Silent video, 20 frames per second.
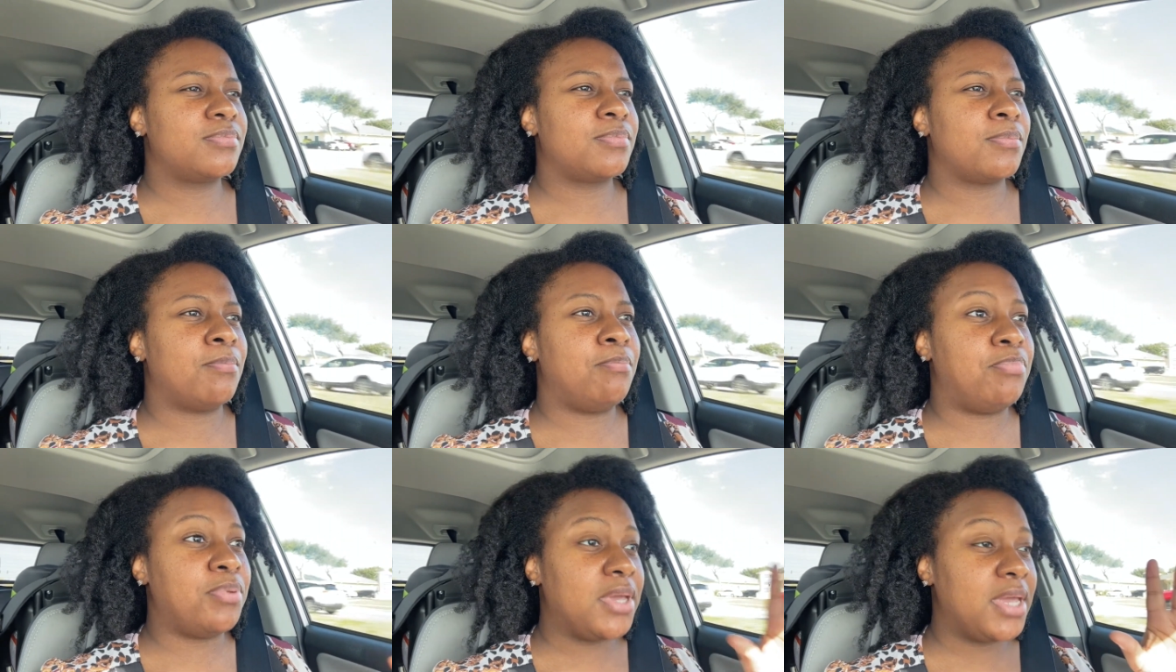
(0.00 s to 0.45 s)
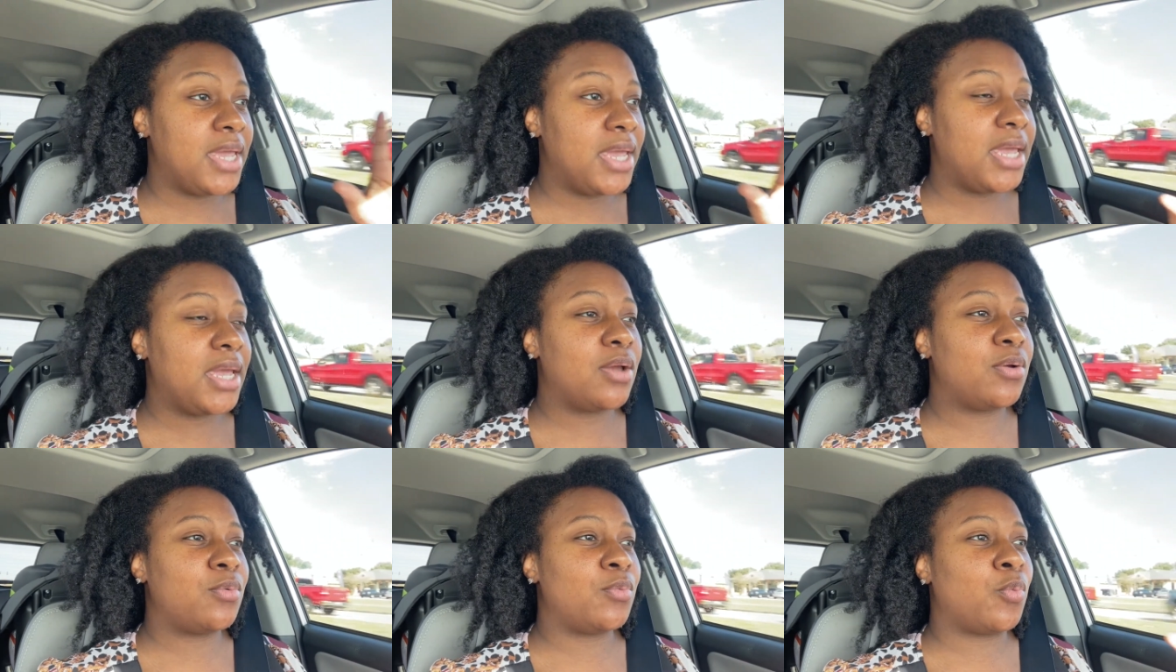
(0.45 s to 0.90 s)

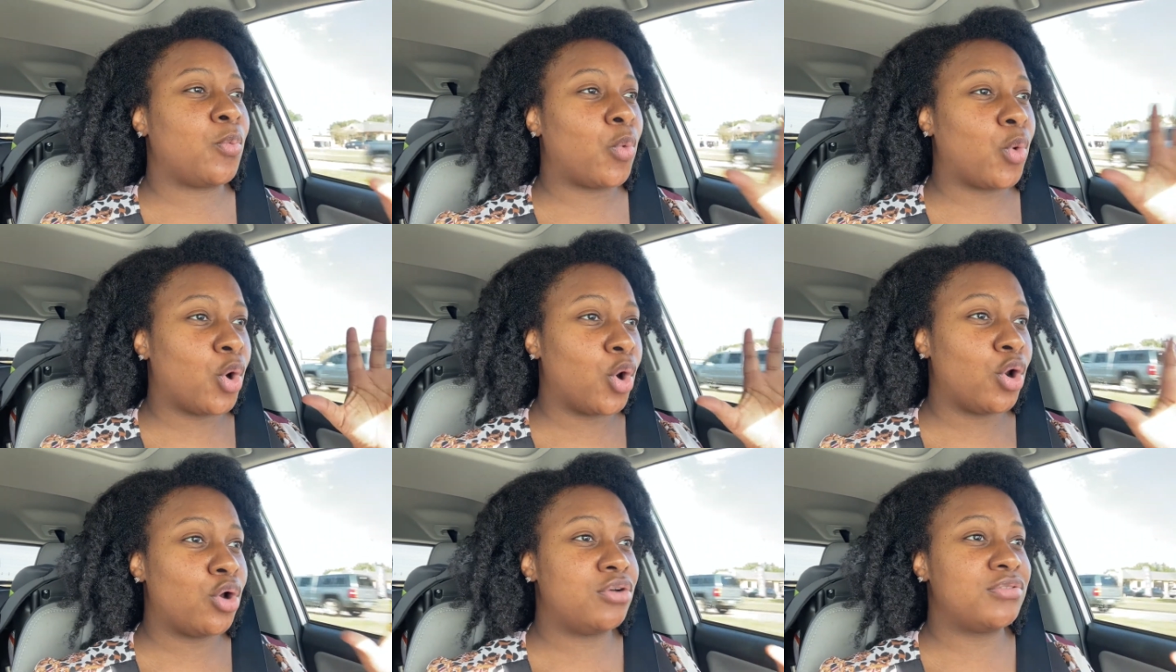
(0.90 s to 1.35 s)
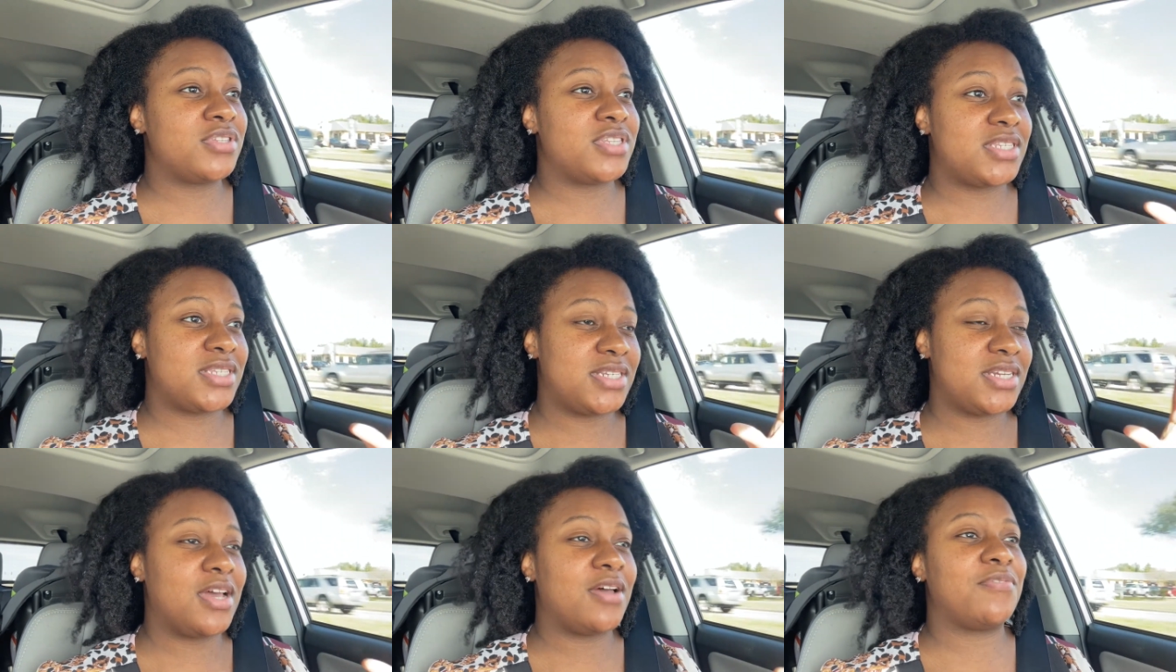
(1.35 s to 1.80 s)
big world
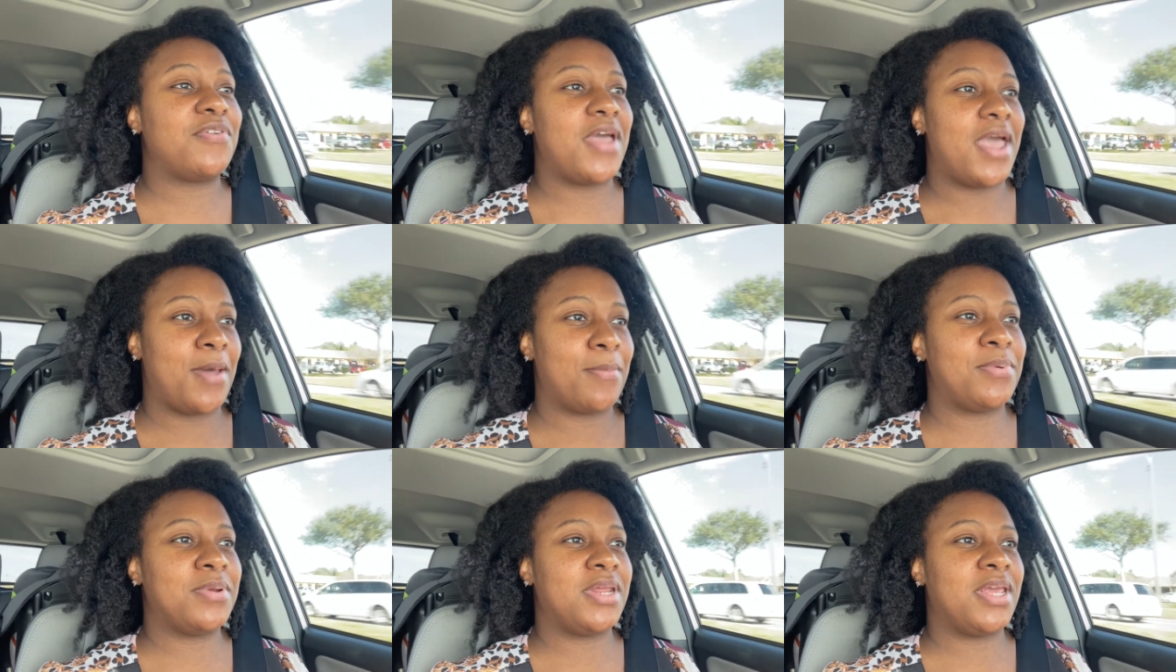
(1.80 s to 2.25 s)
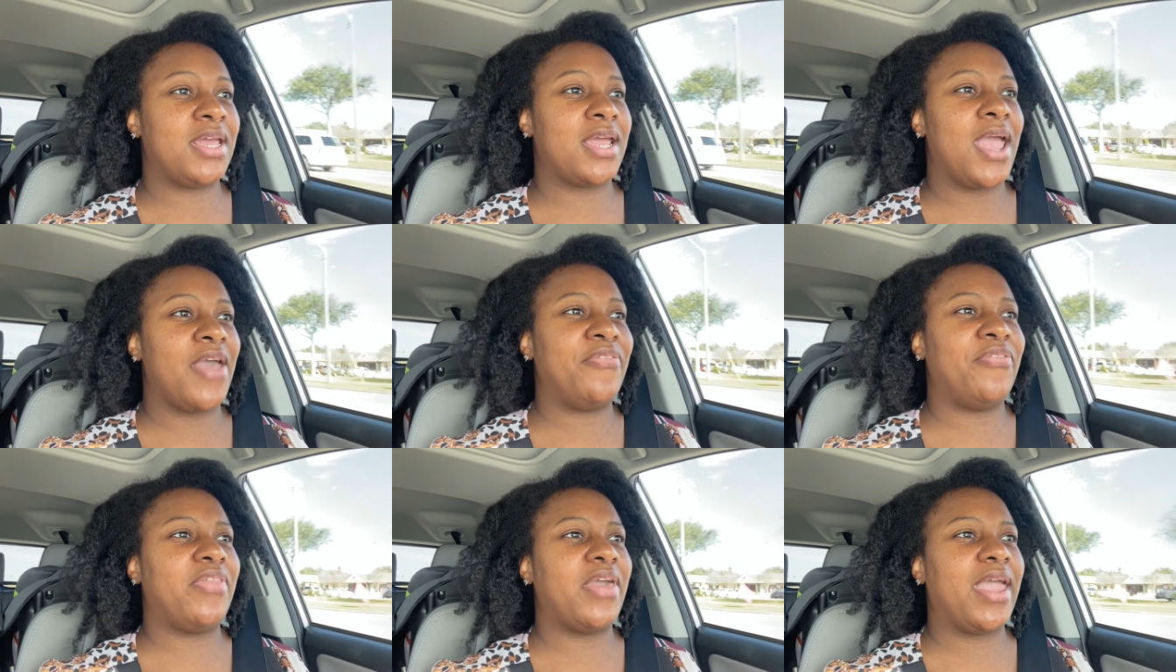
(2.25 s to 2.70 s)
stuff happening,
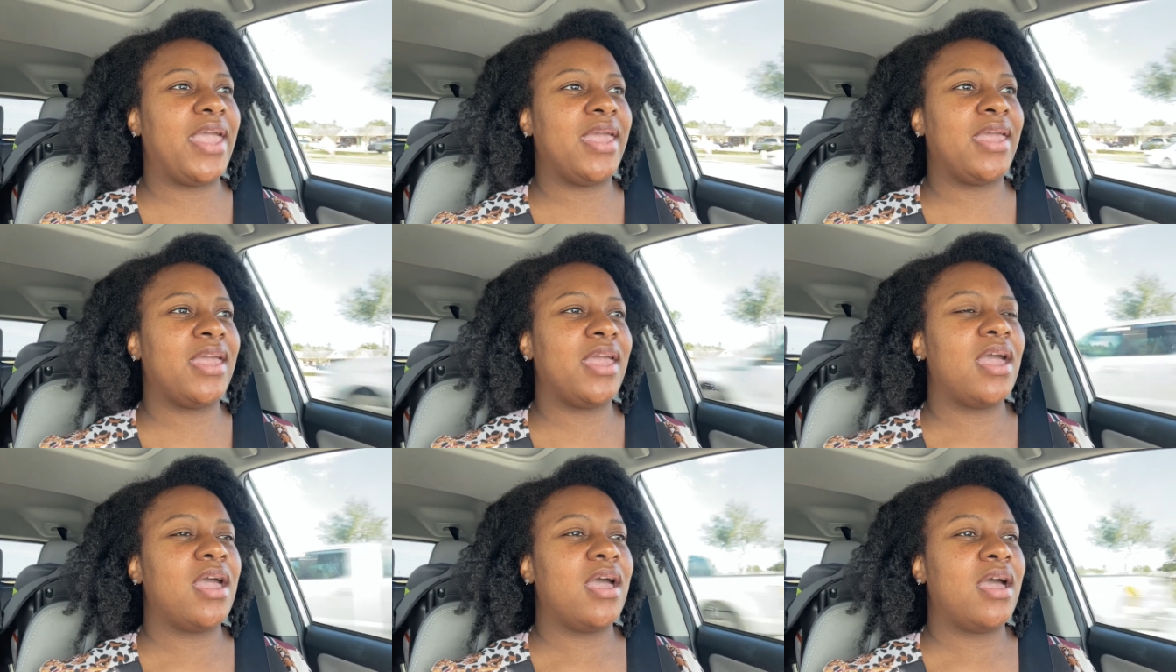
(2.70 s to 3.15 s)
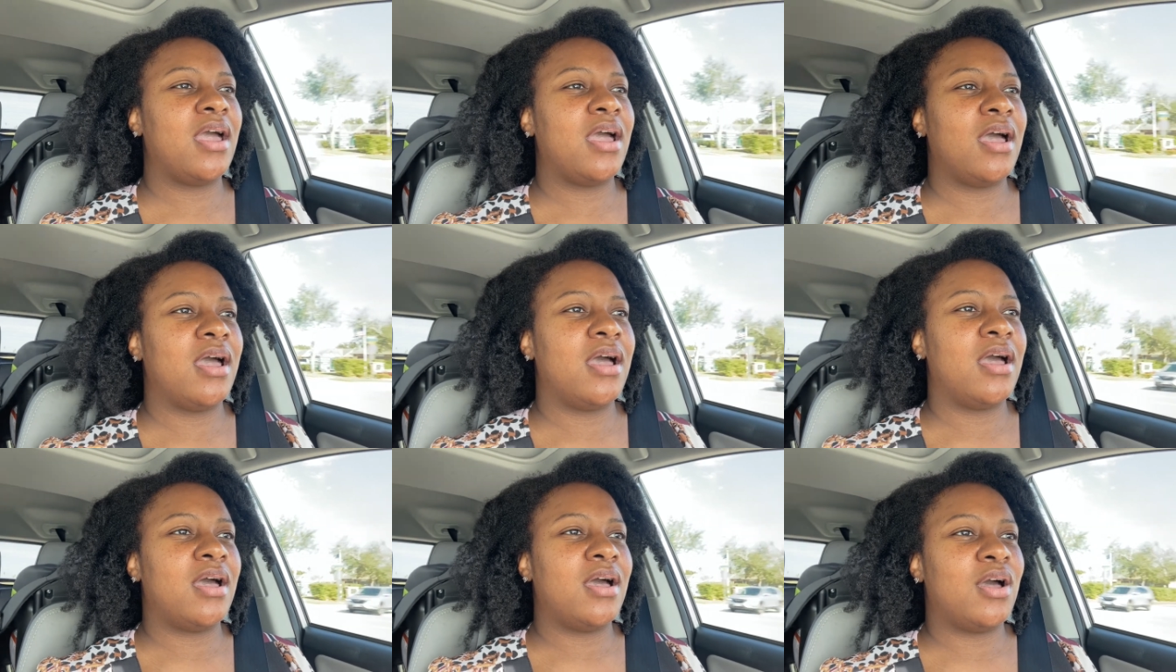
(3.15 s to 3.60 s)
and they
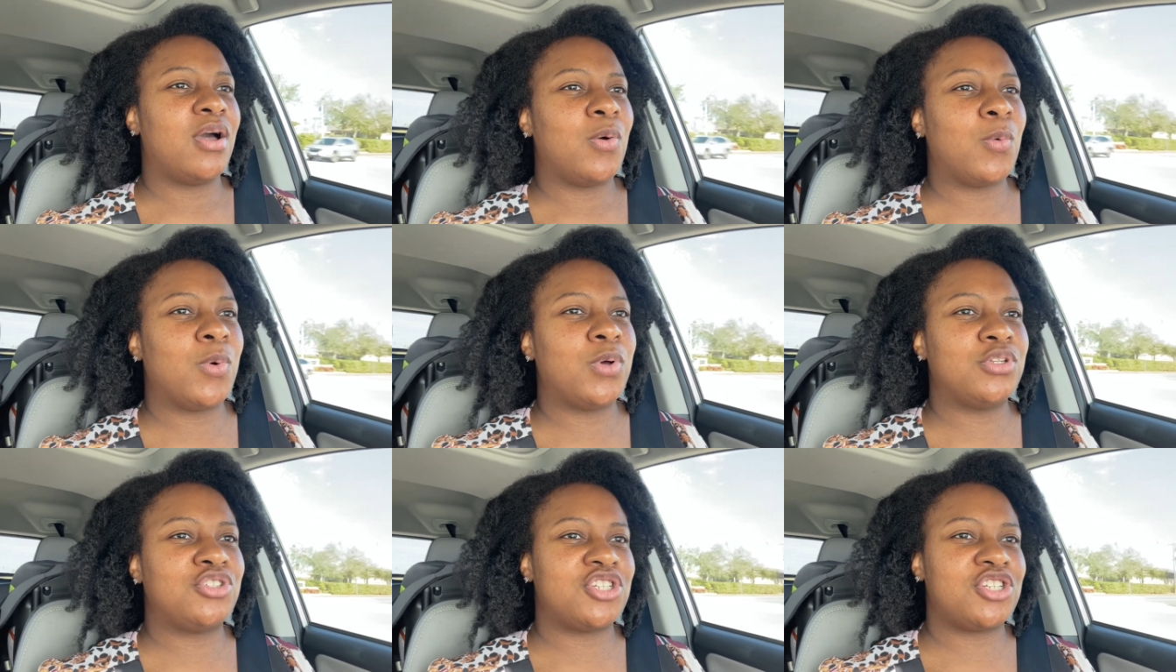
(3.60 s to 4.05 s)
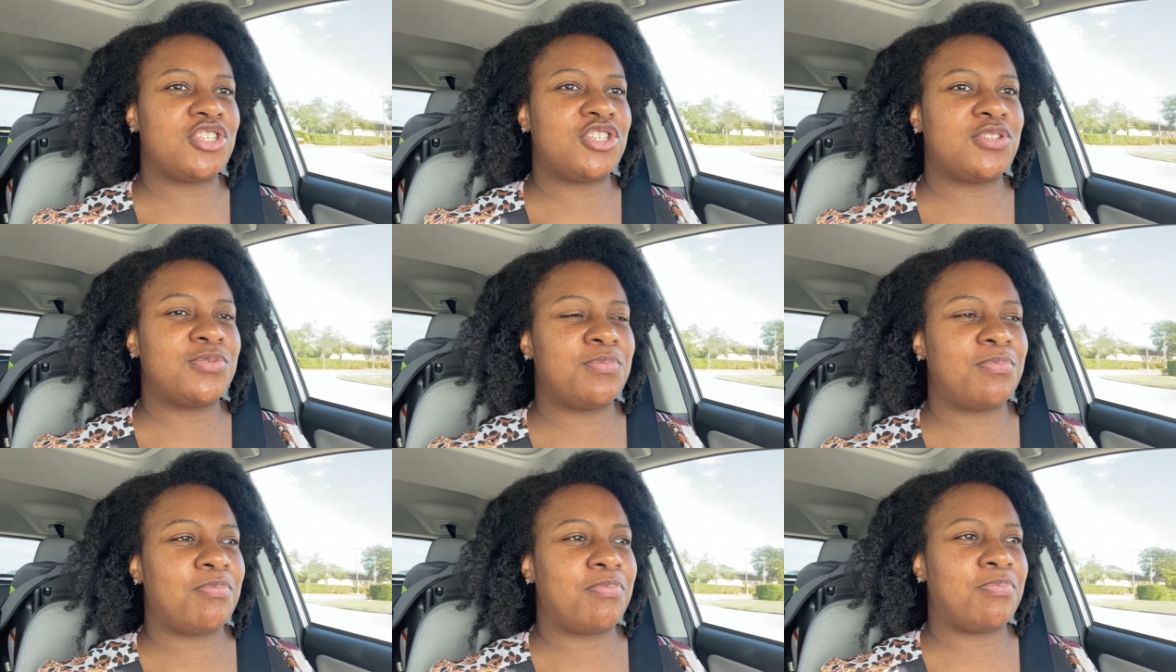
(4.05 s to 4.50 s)
will
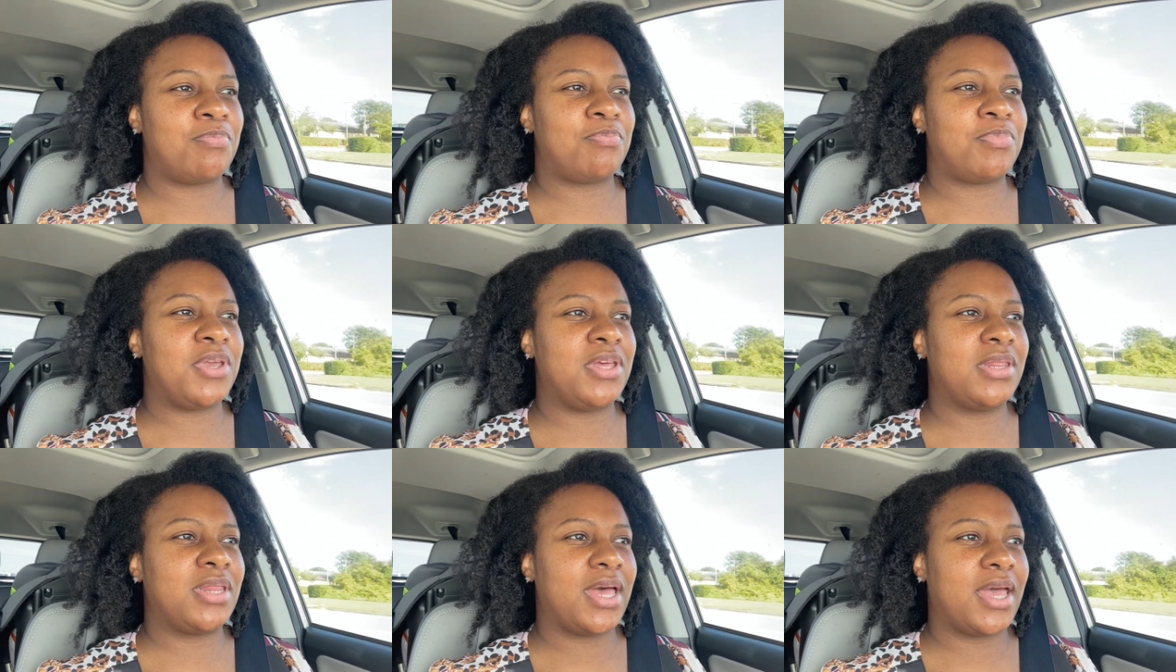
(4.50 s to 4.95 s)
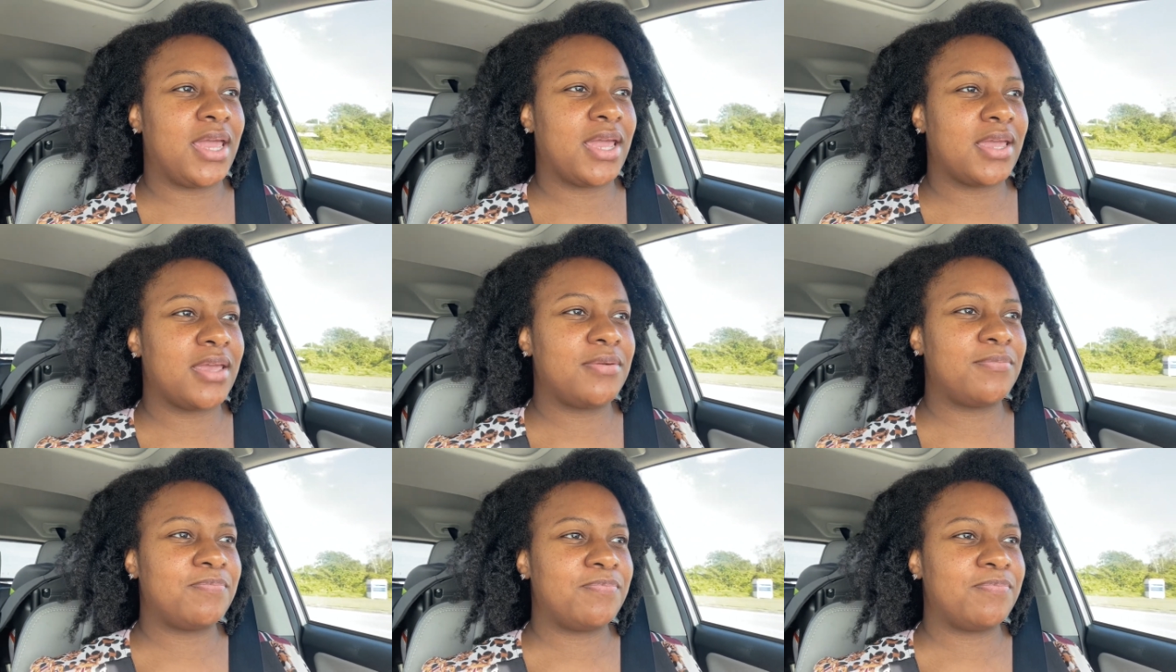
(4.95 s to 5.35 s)
just be like,